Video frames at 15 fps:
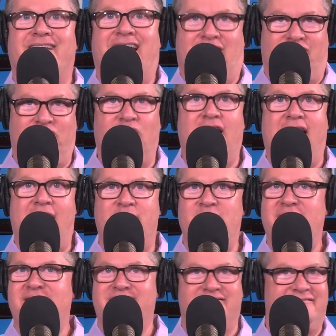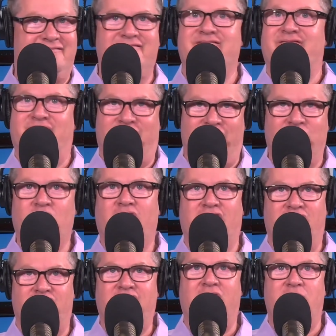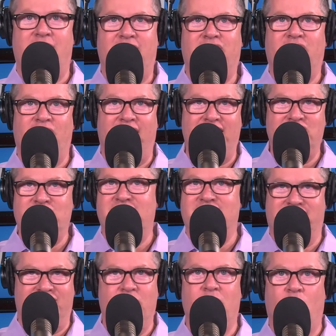And if they're happy, they're going to think about their agent